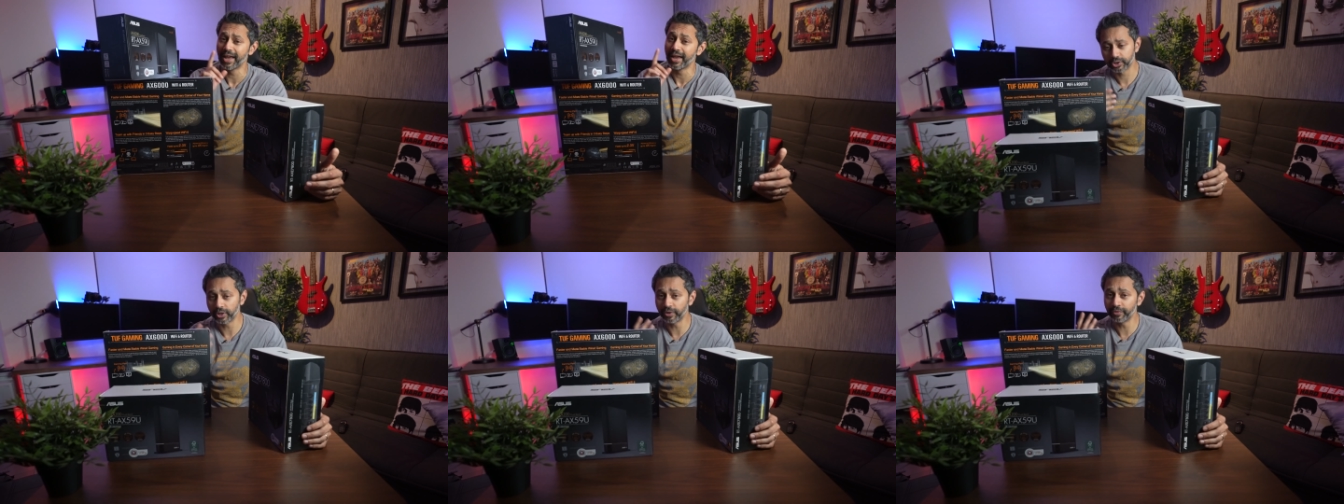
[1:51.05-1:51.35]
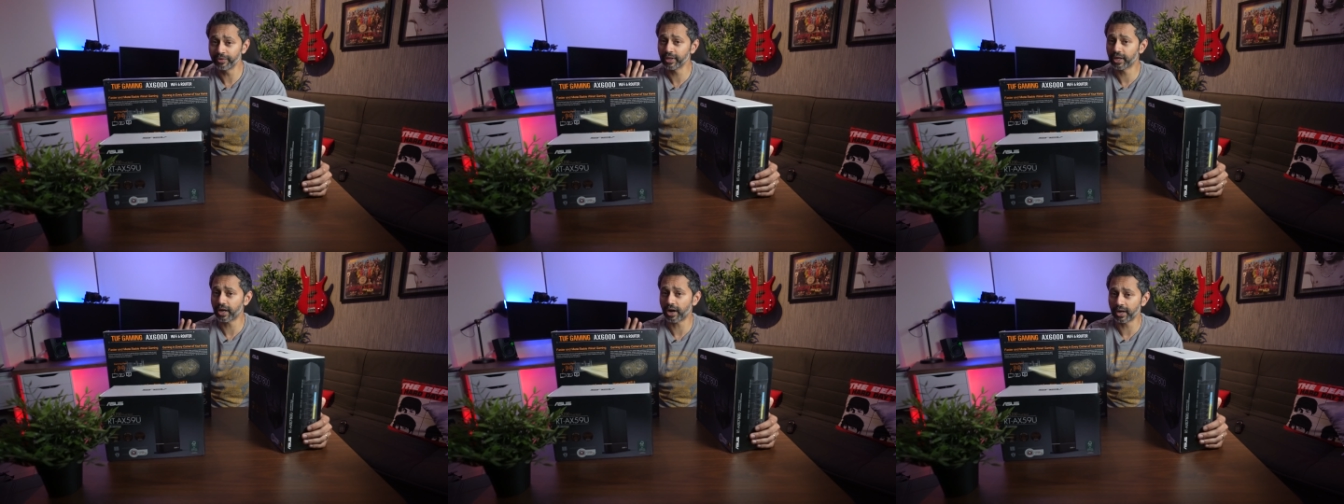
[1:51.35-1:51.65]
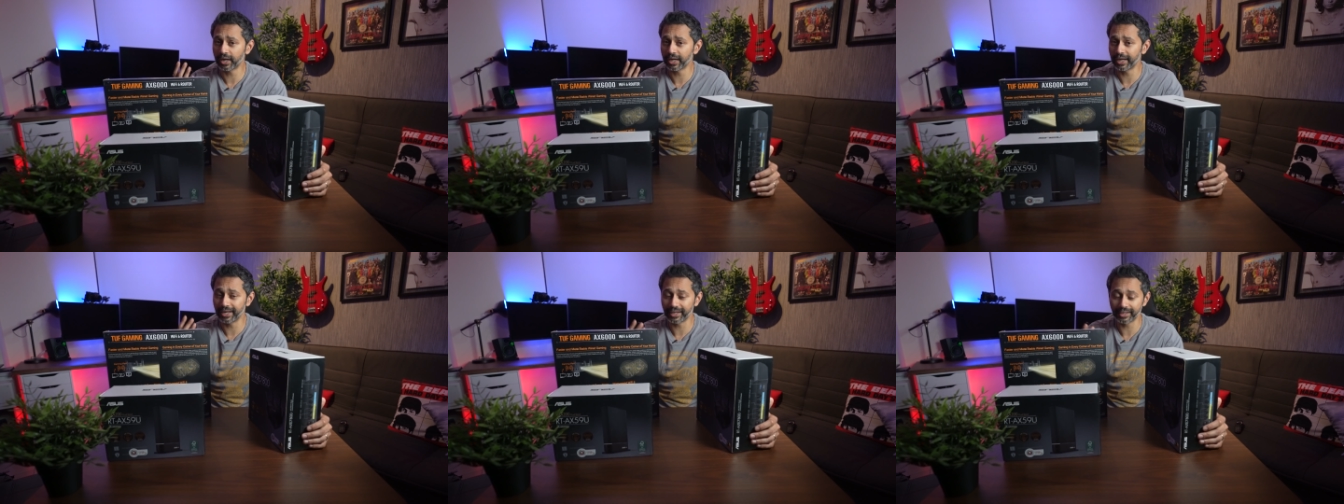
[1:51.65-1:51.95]
So even the
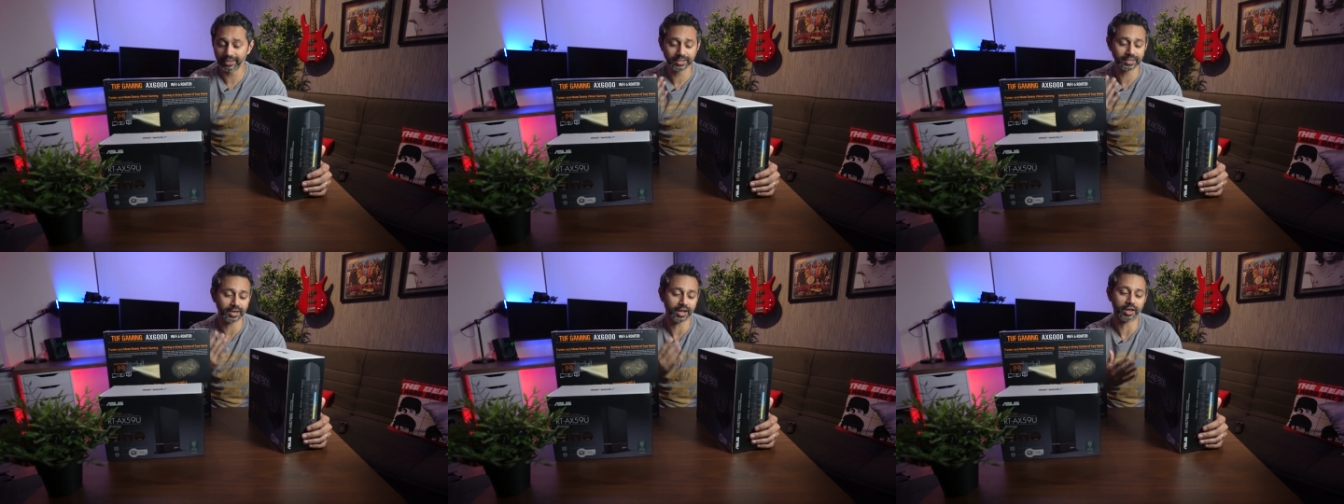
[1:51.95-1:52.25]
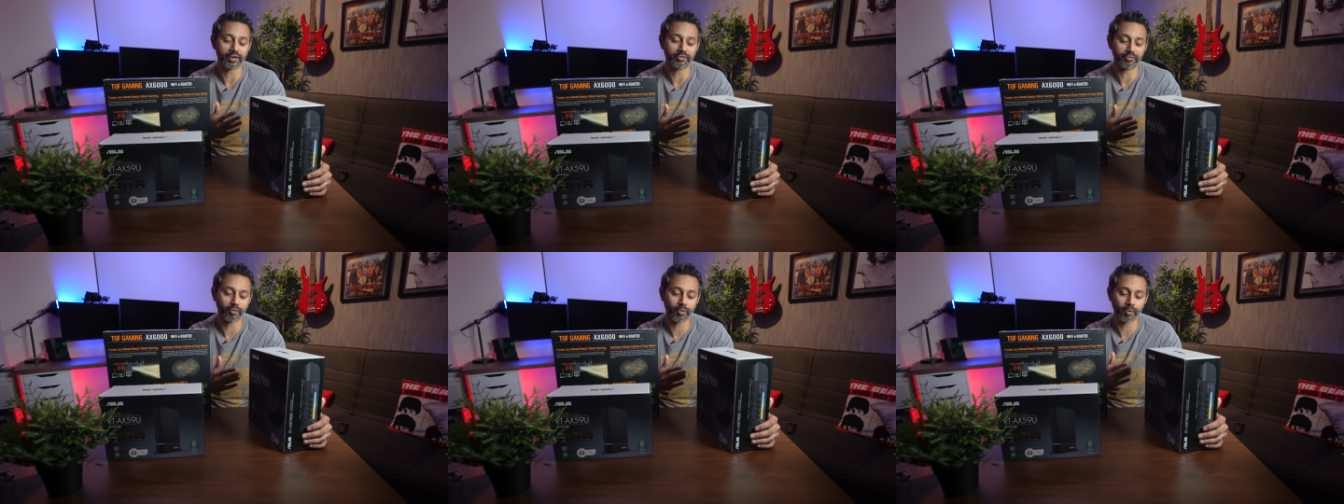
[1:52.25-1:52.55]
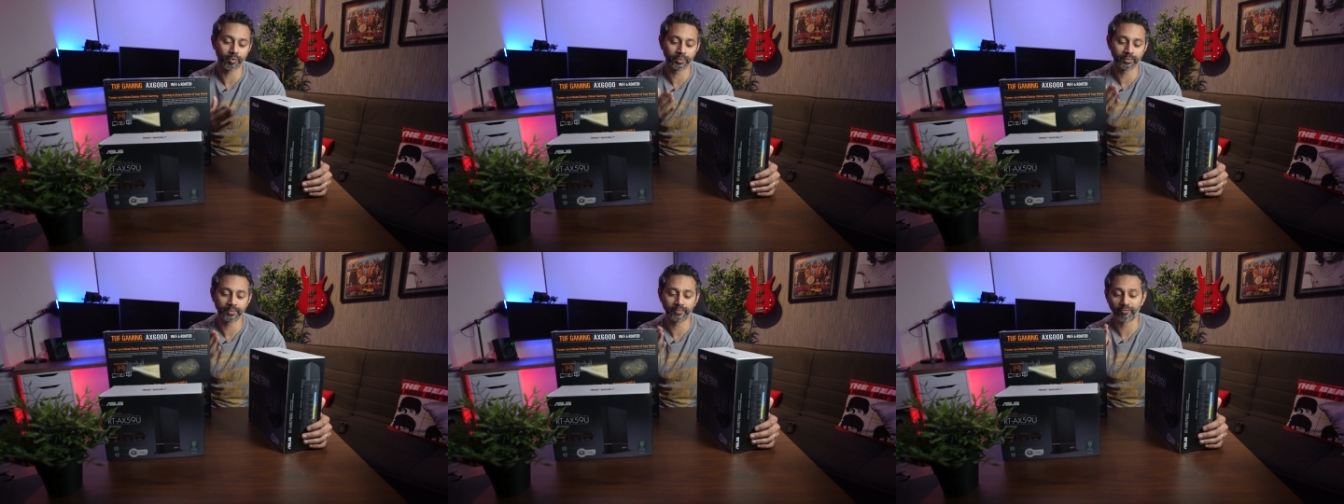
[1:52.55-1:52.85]
current latest
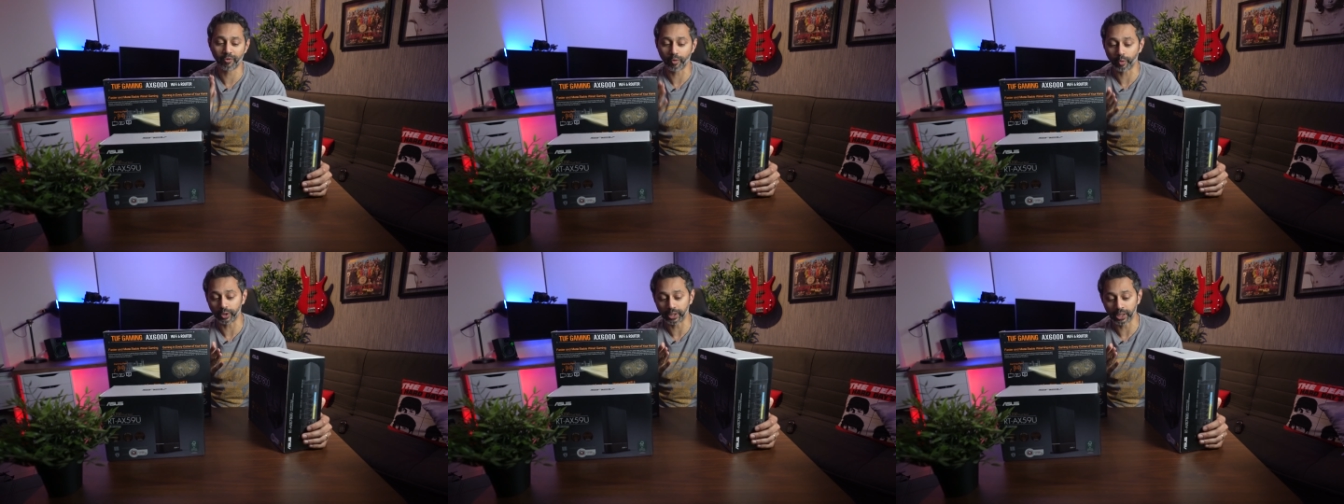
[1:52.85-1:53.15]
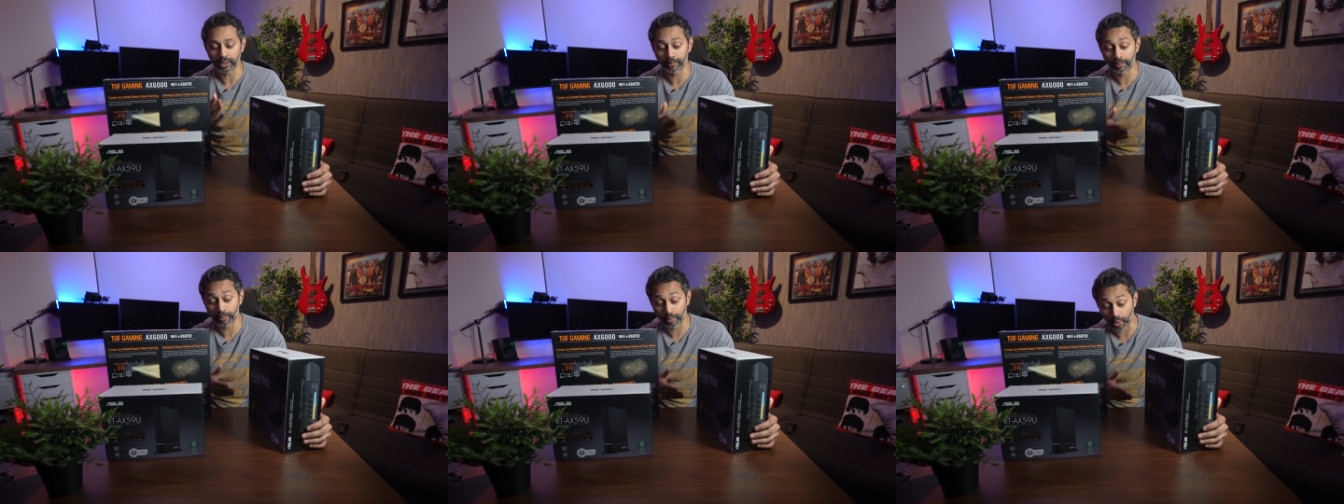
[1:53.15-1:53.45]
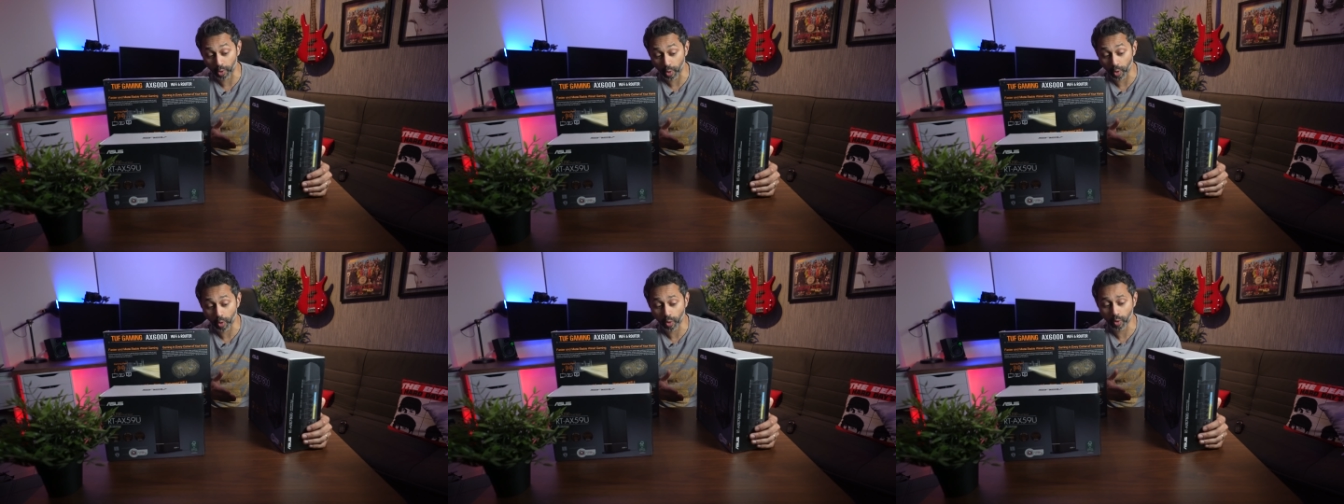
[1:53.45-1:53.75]
iPhone fourteen
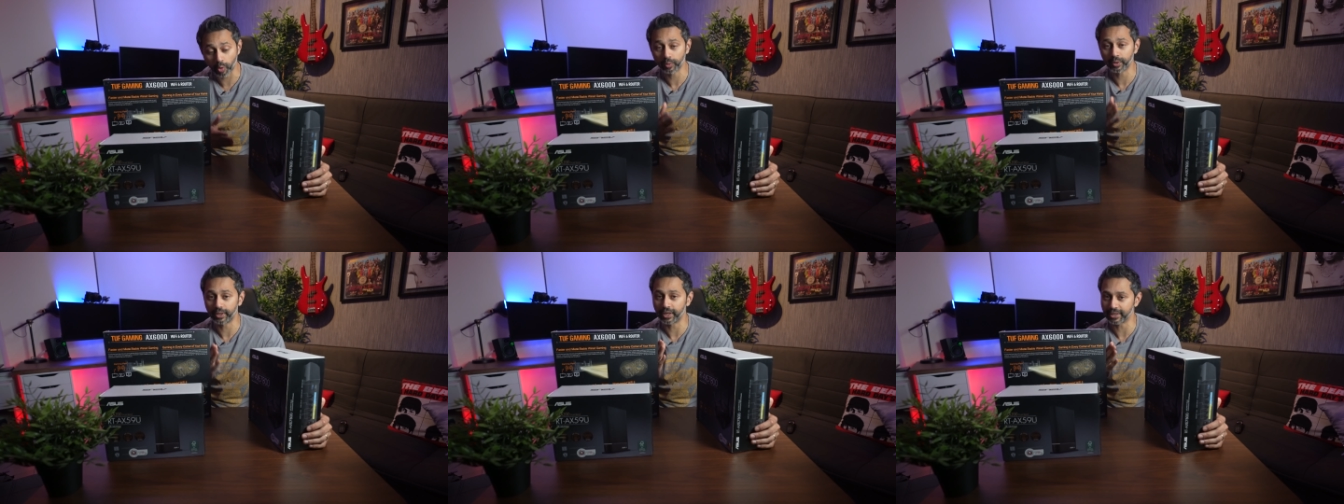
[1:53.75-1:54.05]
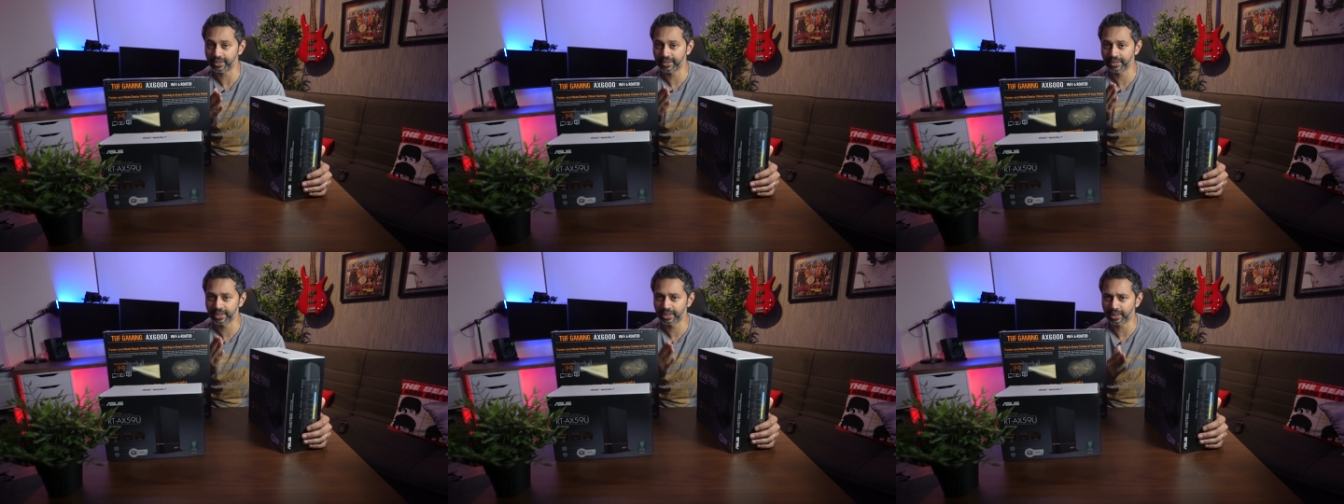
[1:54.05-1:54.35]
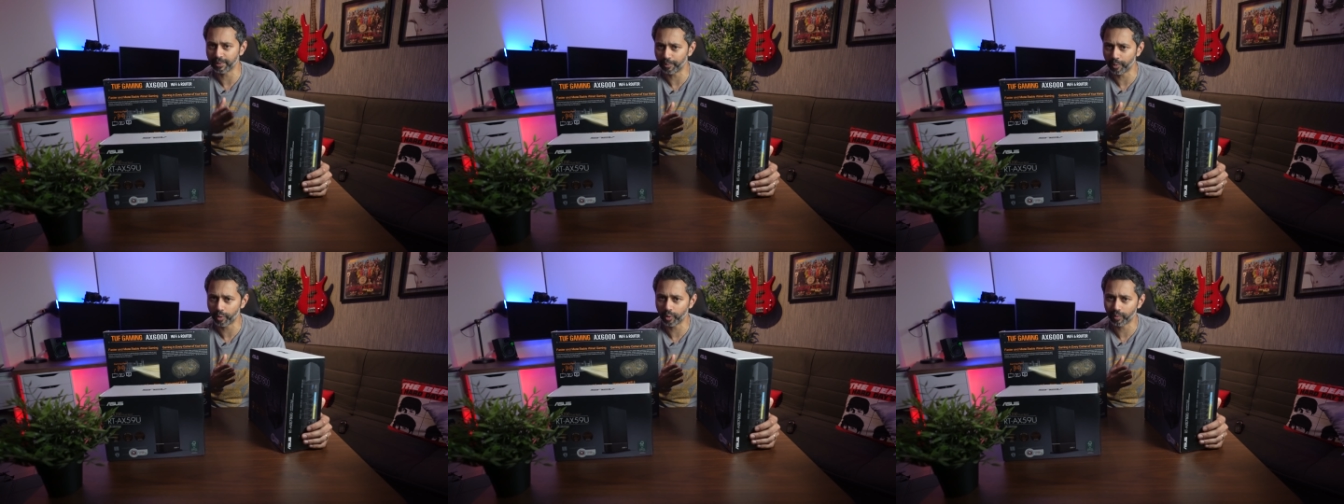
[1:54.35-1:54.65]
Pro doesn't
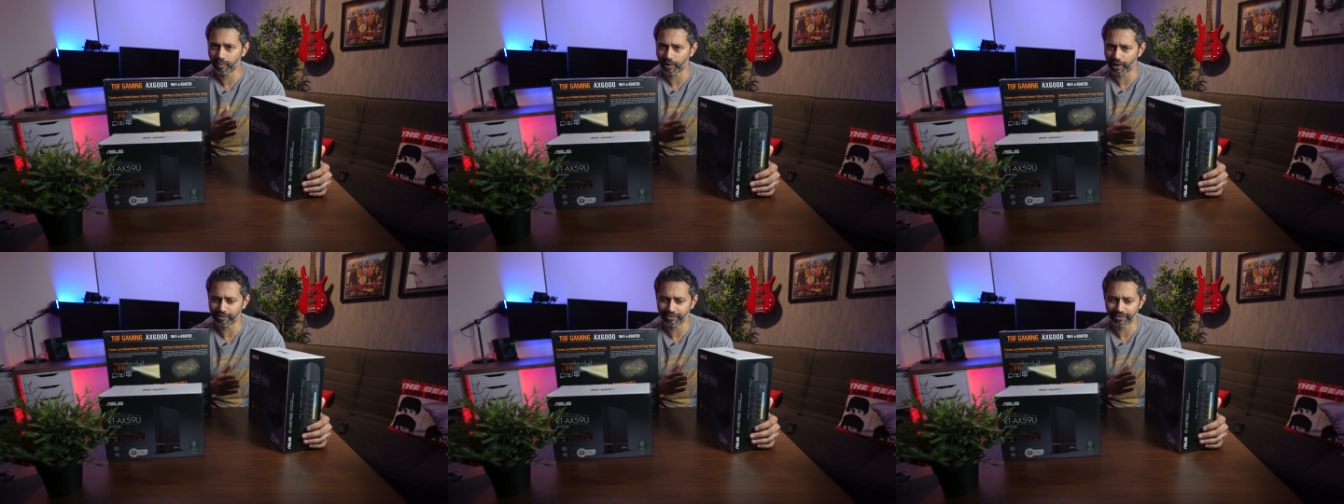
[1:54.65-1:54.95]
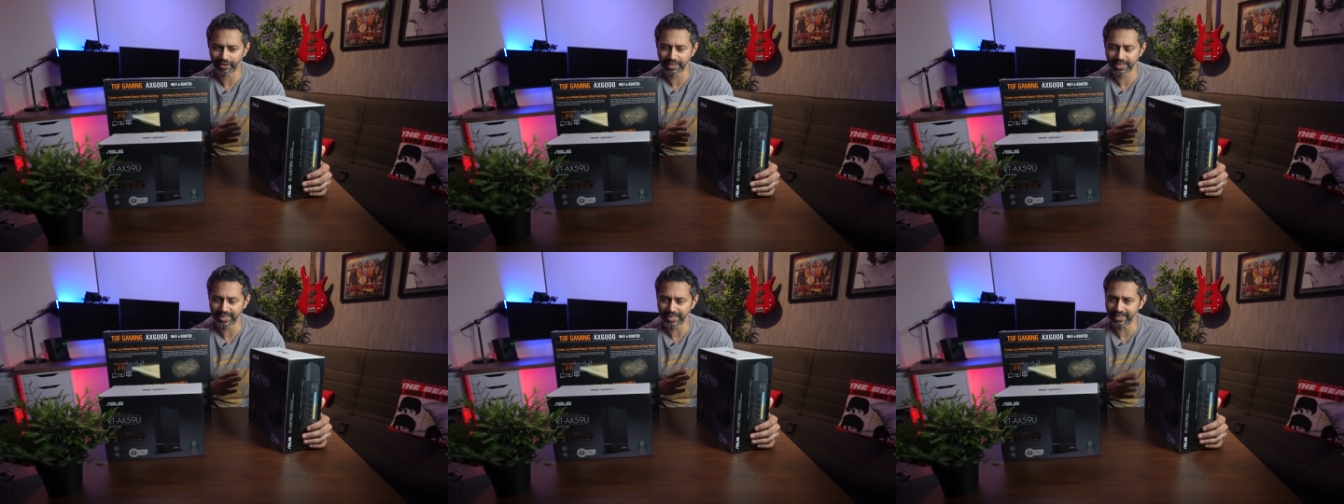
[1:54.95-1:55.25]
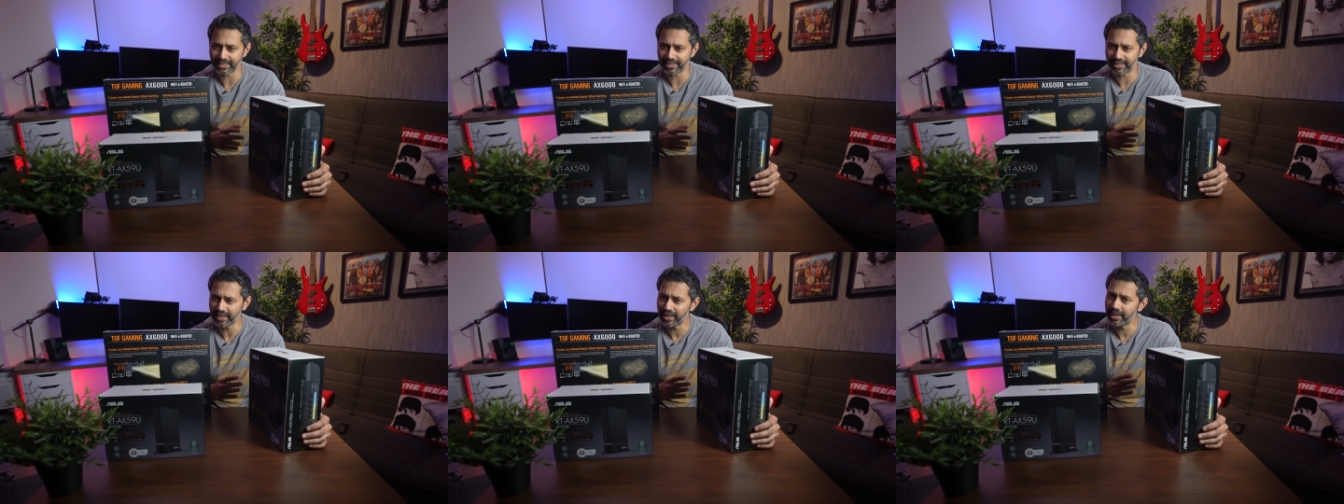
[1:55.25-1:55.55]
support Wi-Fi
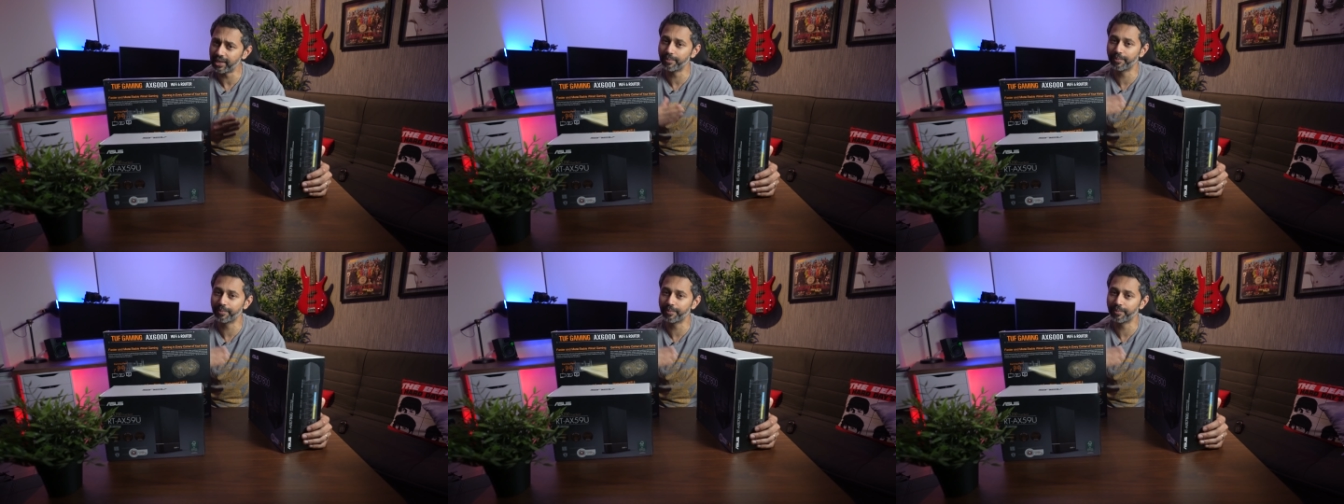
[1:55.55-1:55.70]
six E,